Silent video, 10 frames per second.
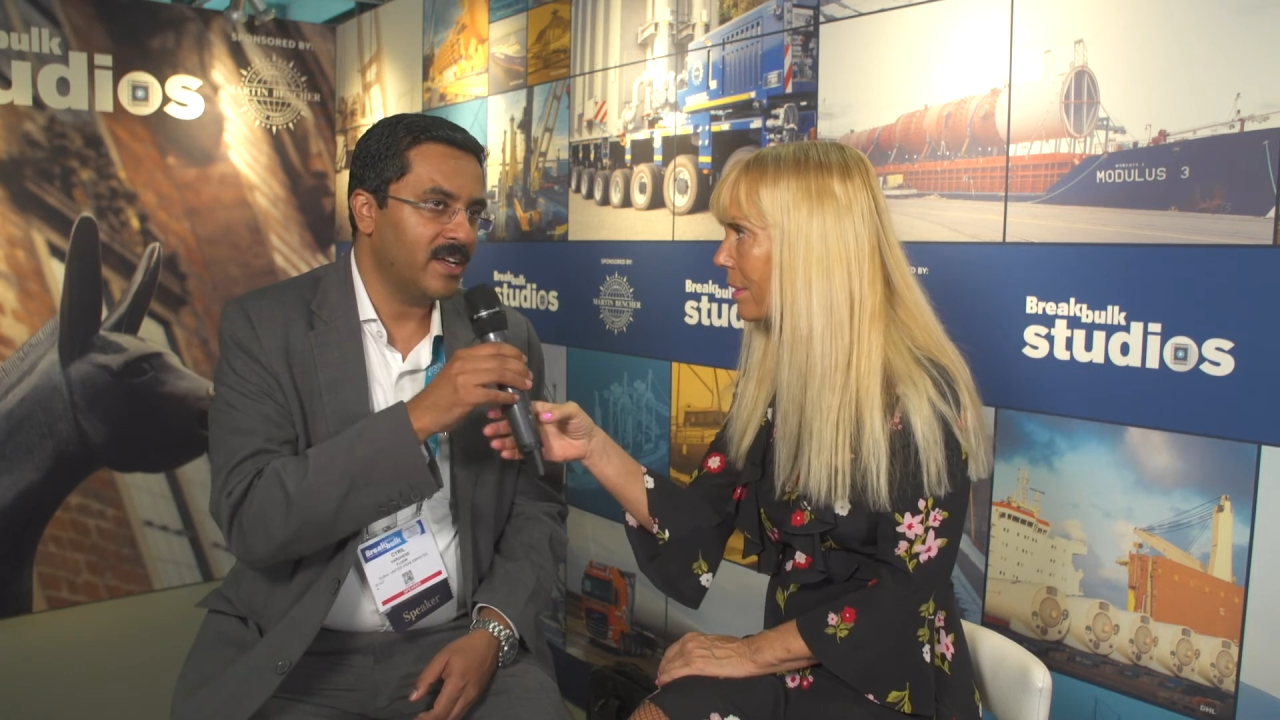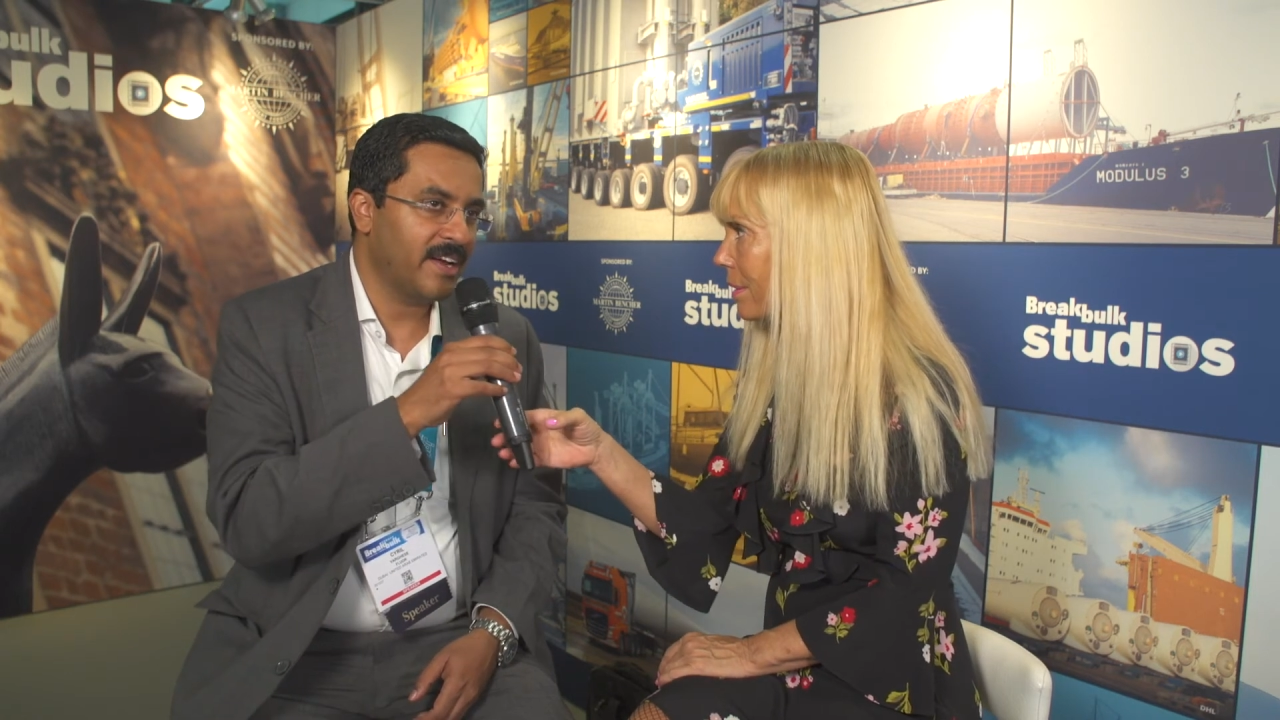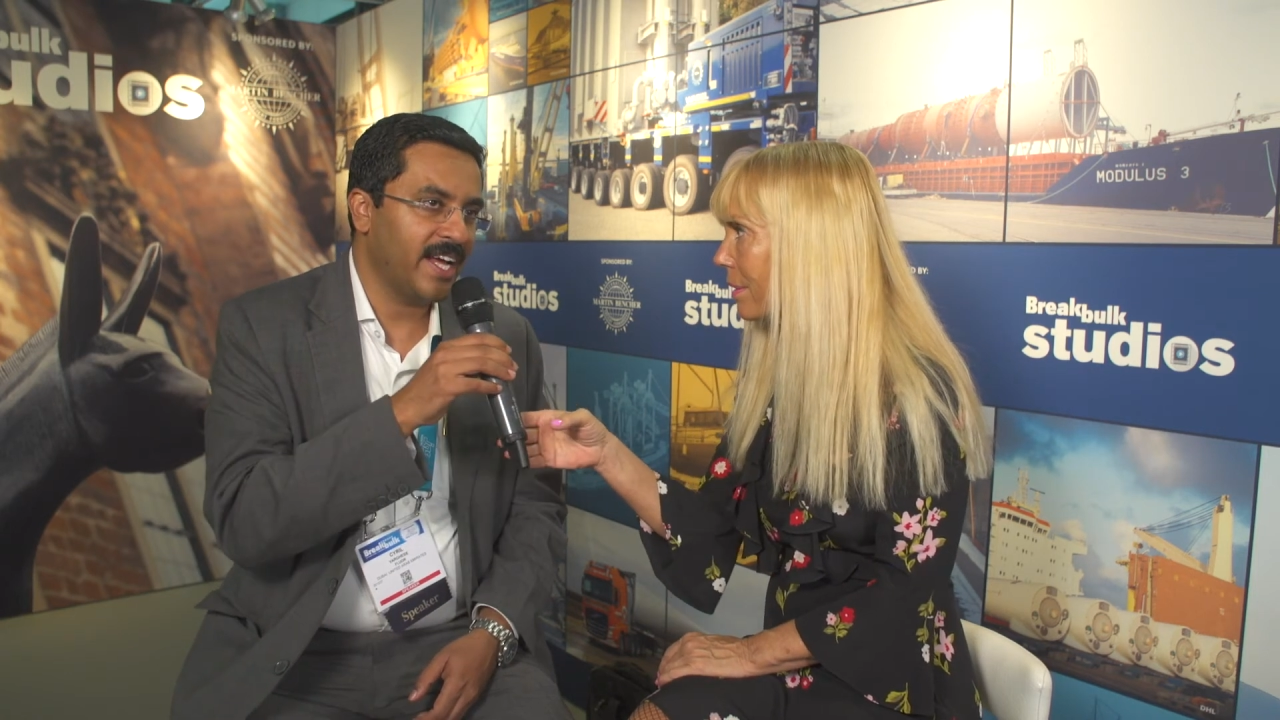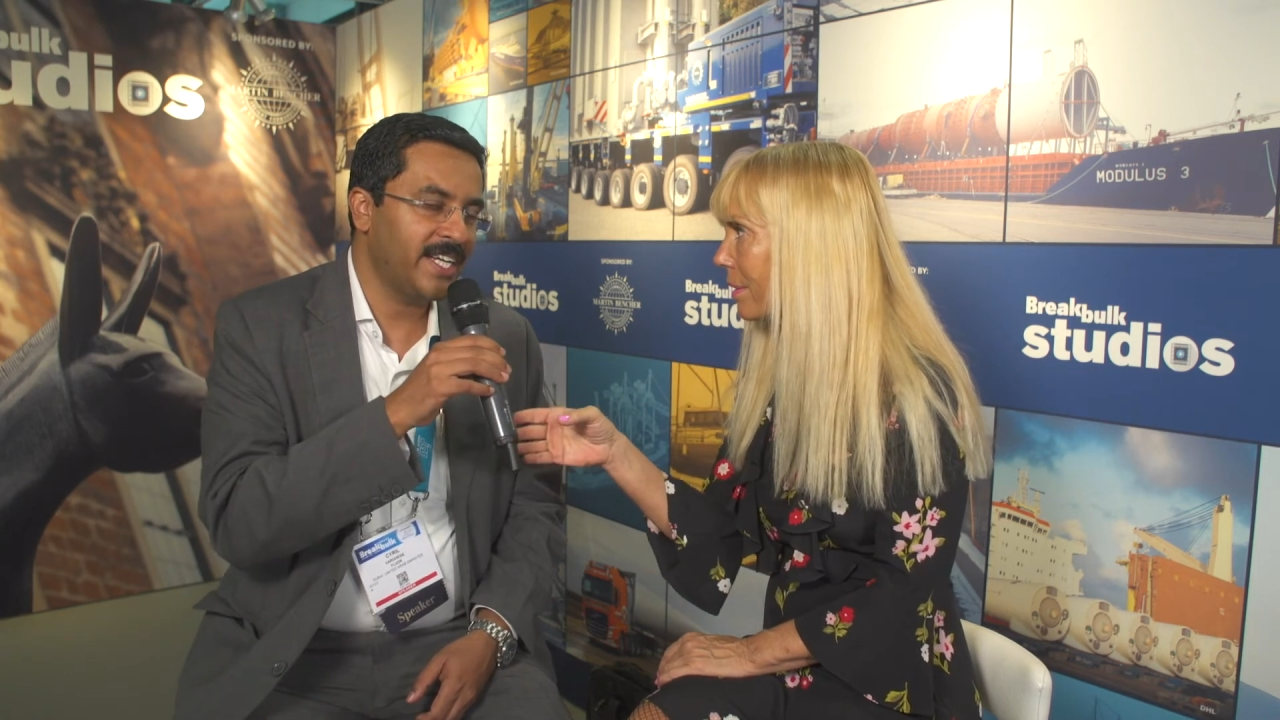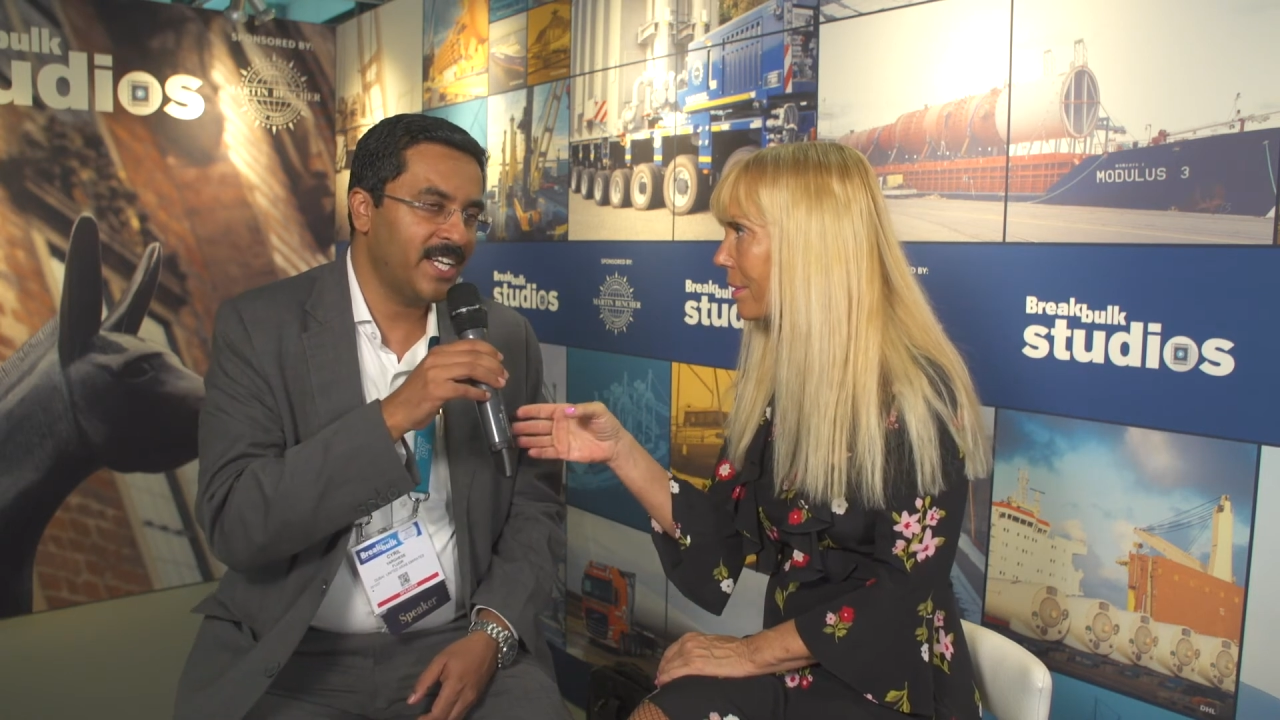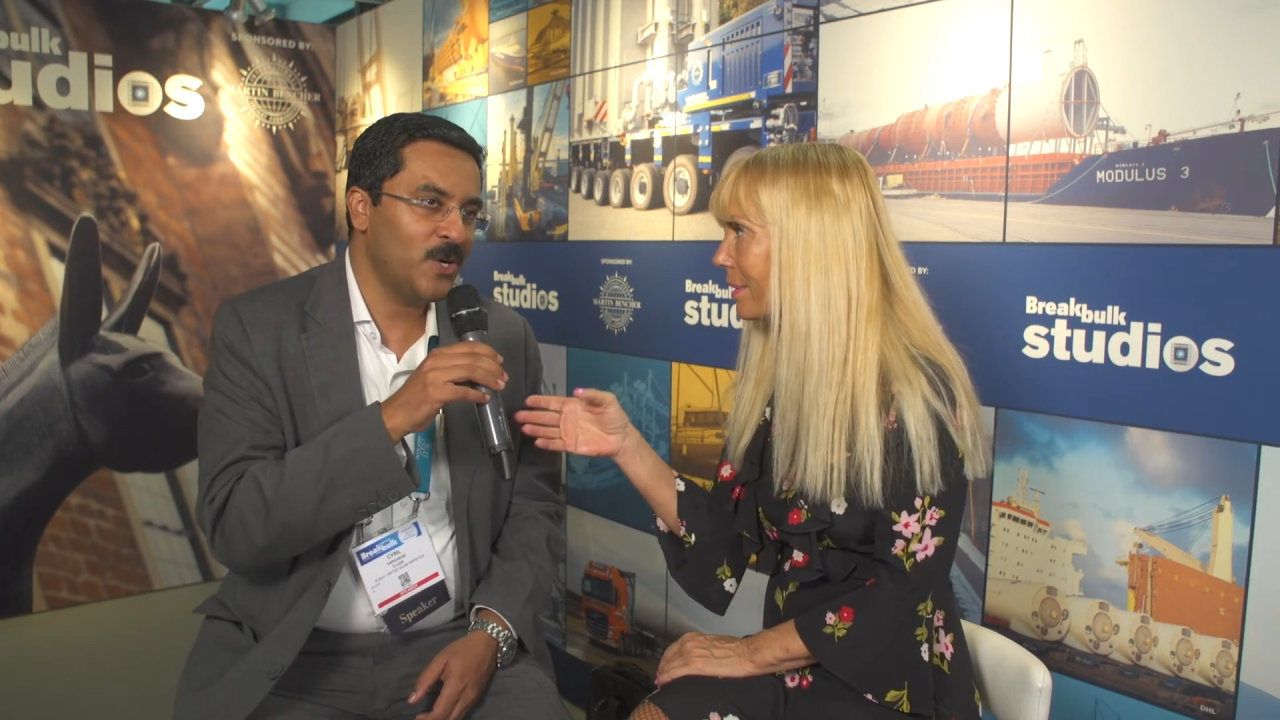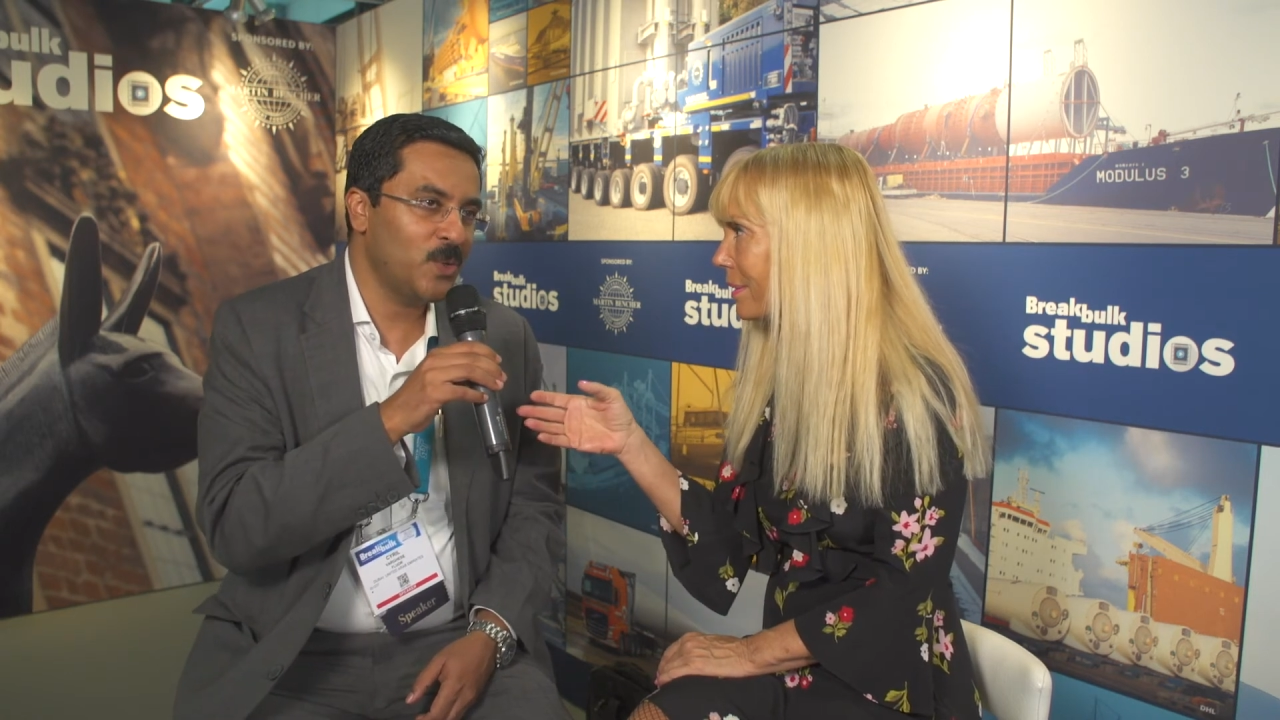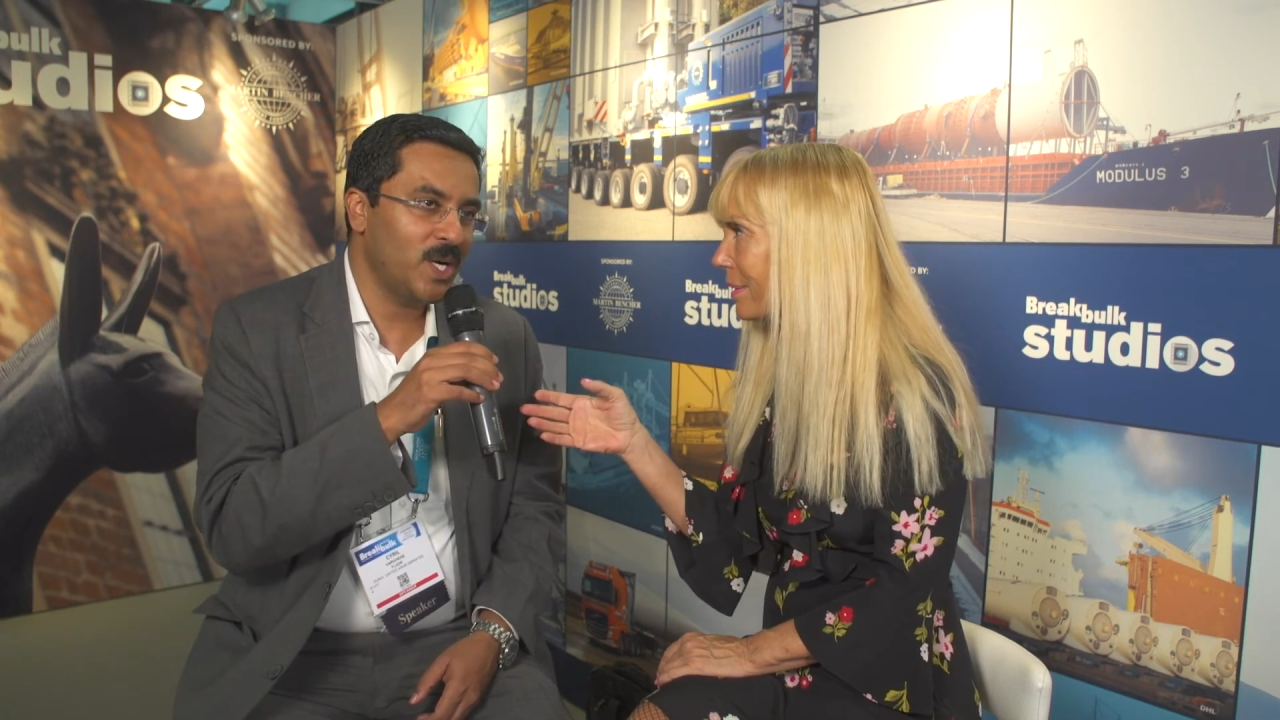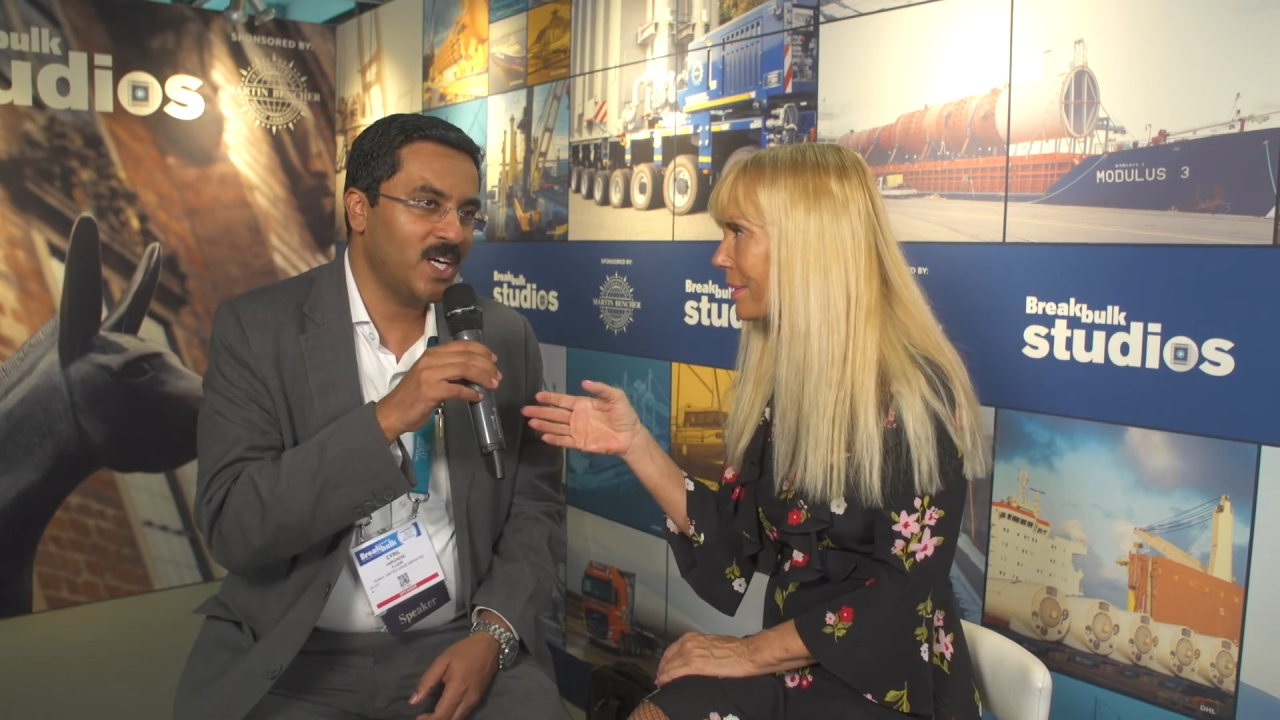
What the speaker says: right now,